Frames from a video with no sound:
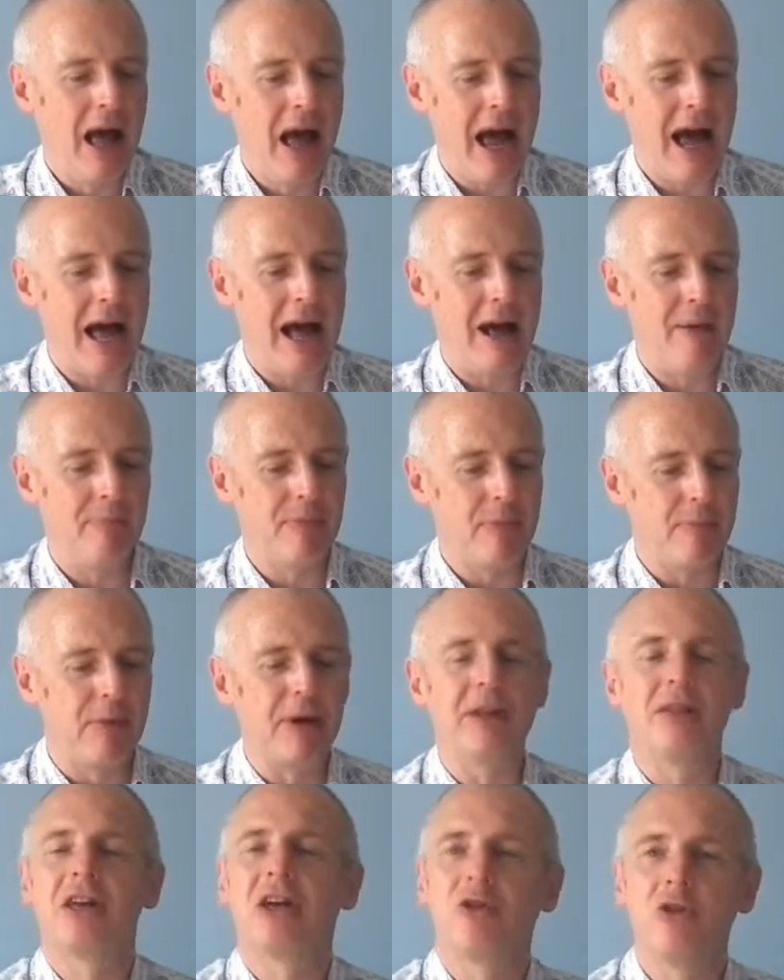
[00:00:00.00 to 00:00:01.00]
But
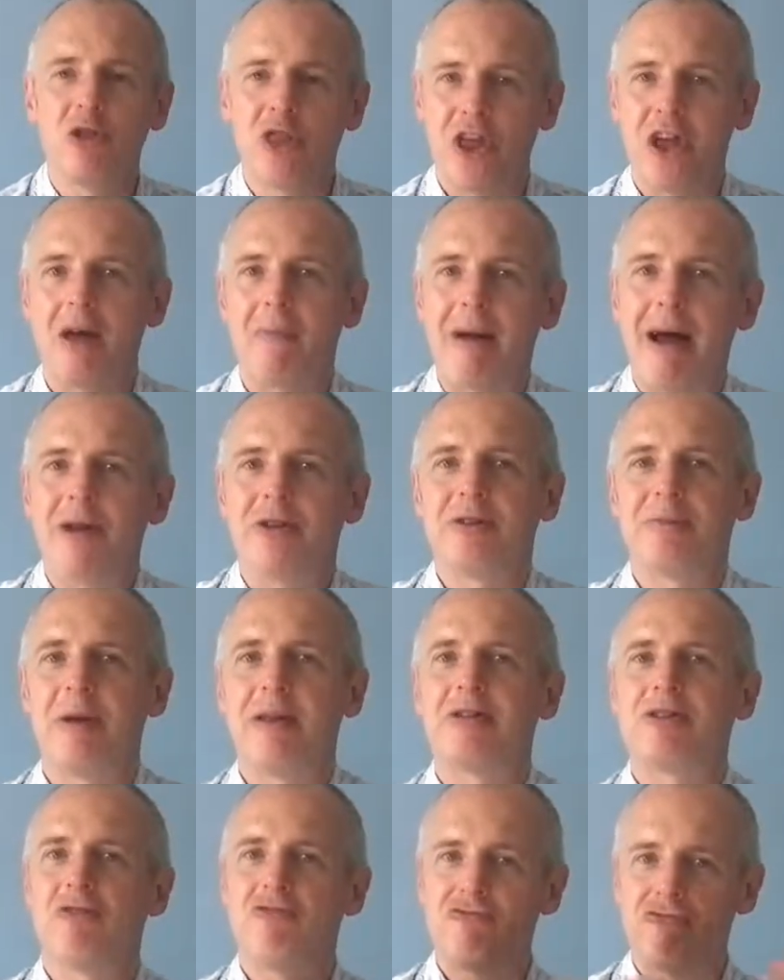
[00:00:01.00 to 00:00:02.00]
the good thing about them
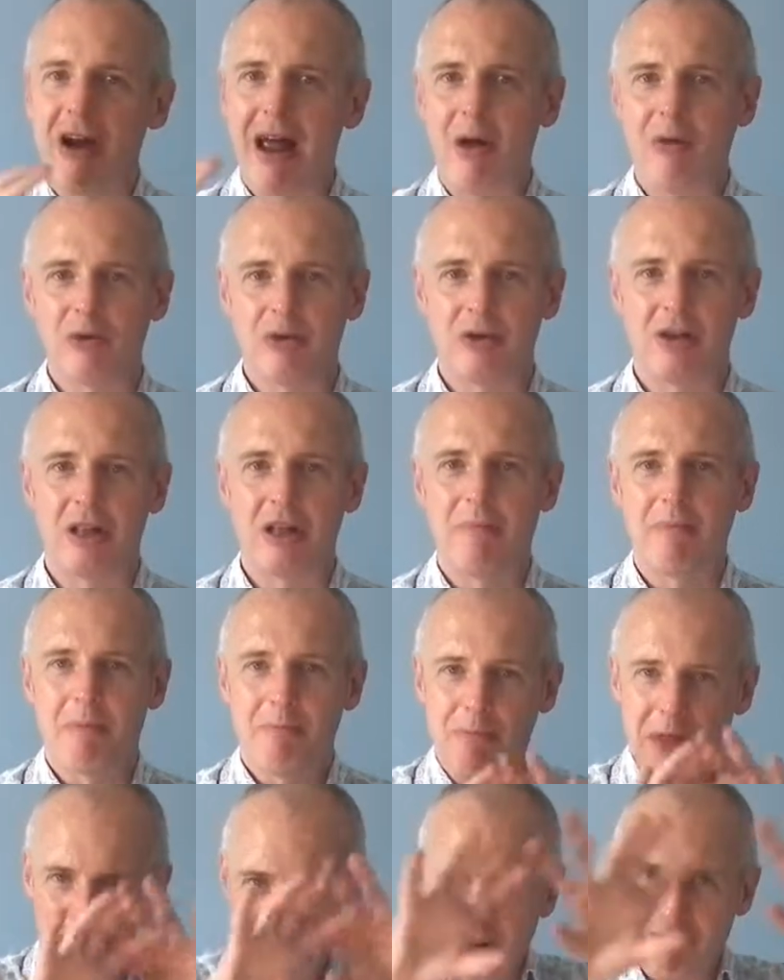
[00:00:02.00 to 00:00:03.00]
is
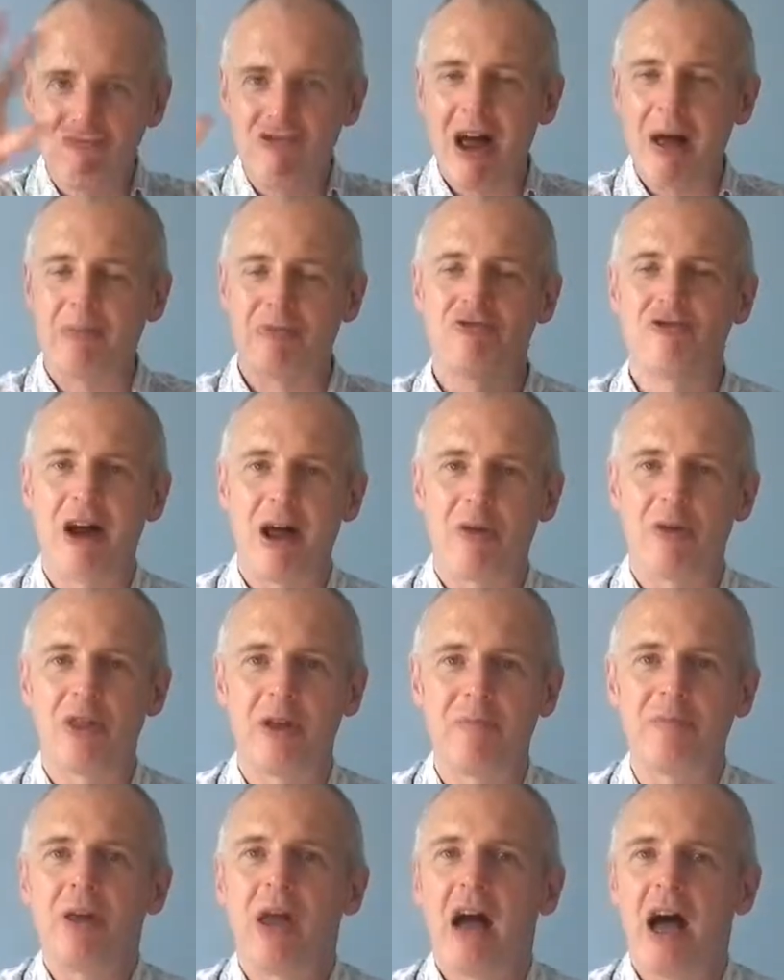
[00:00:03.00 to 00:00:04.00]
wrapped around
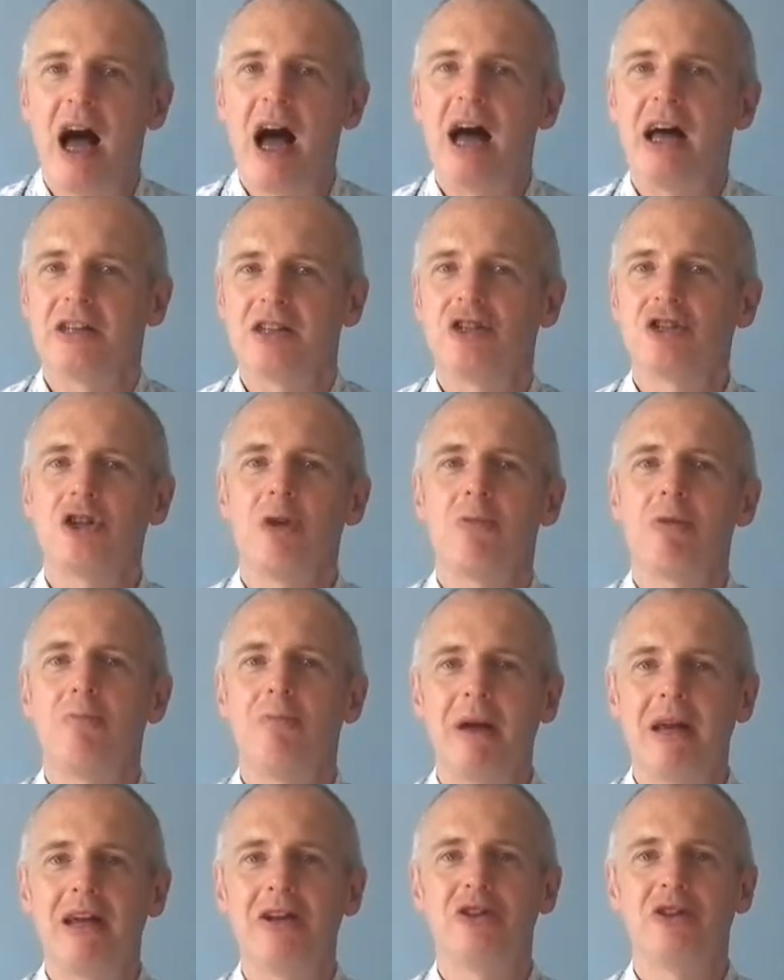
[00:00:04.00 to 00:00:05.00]
them to stop them
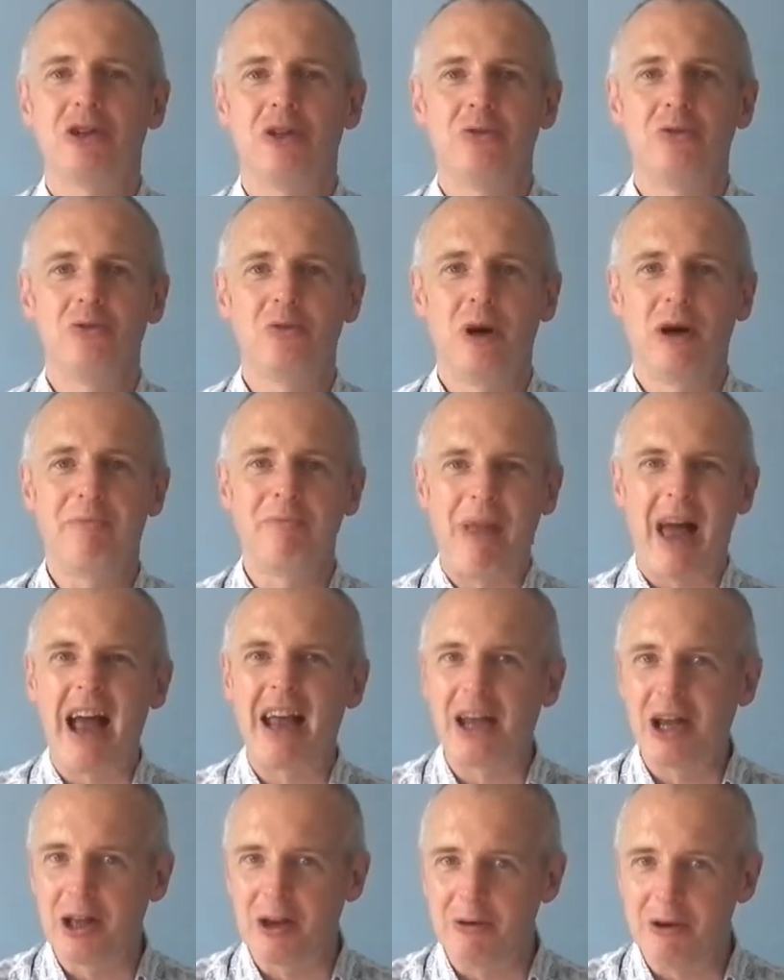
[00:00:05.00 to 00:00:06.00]
being too
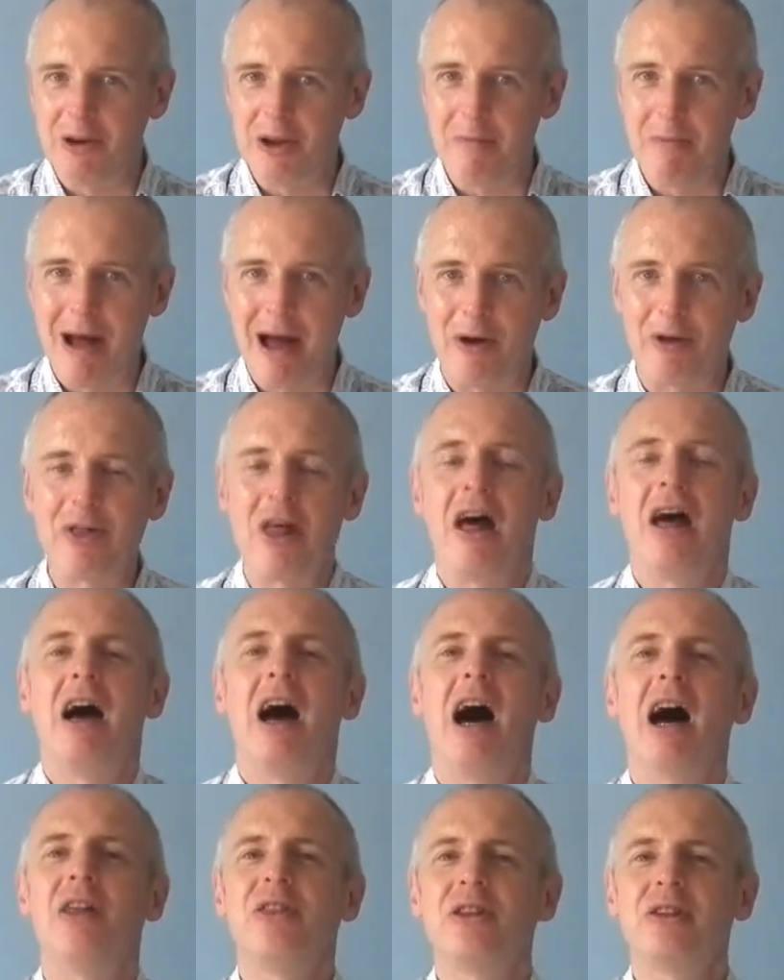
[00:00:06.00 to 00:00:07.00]
angular in your mouth,
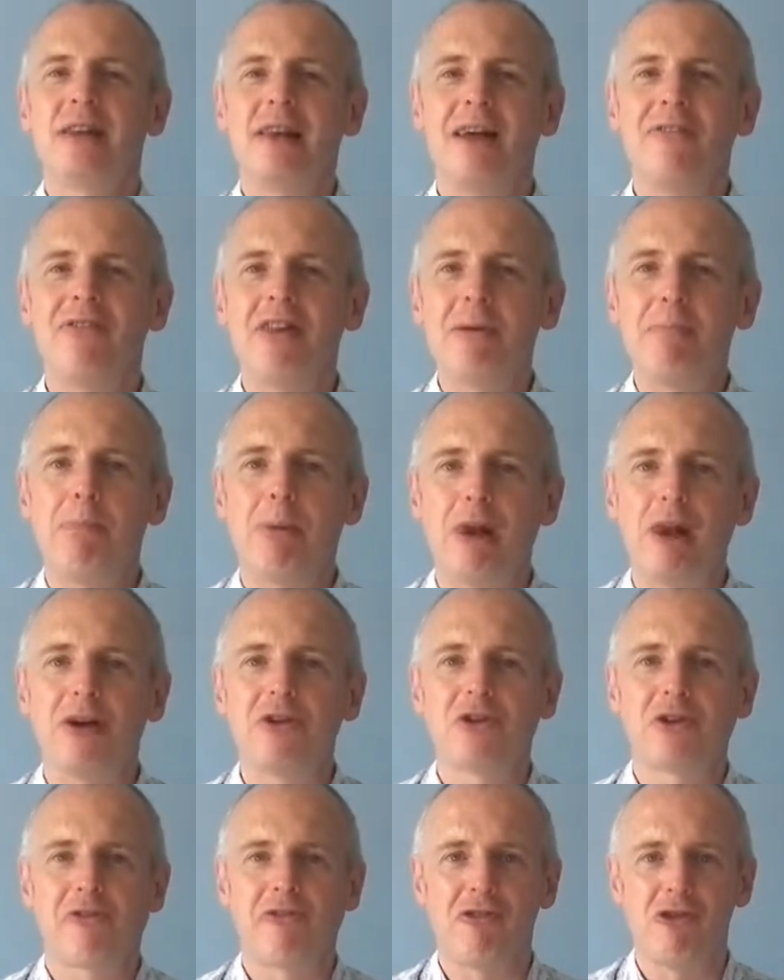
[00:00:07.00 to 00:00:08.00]
this lovely
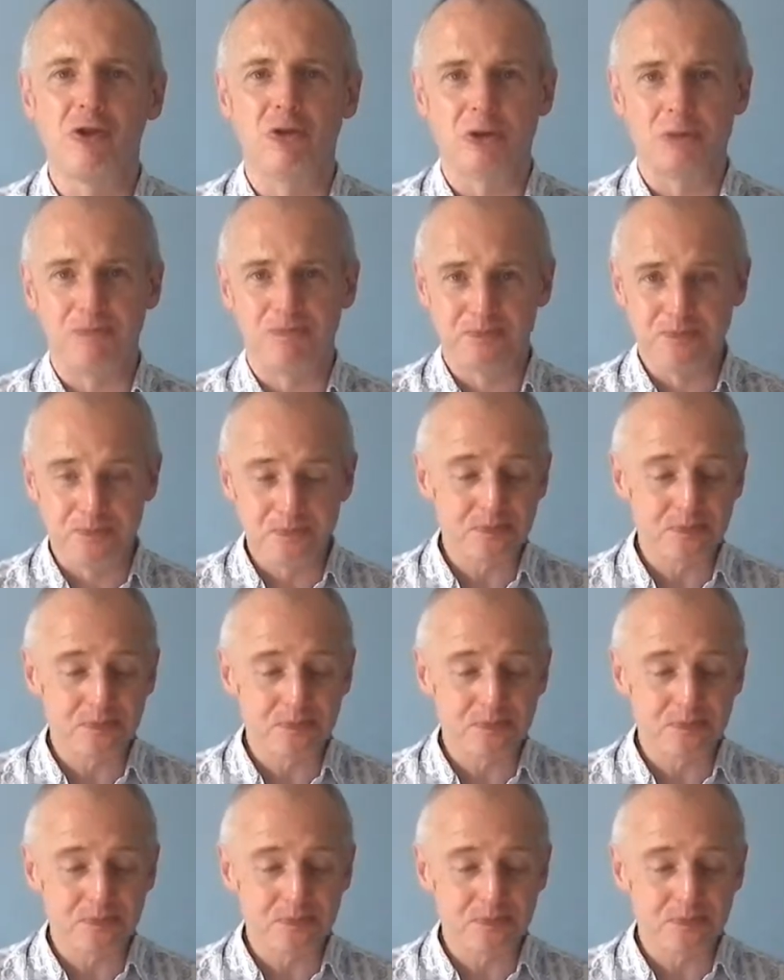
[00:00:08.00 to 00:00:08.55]
plush fruit.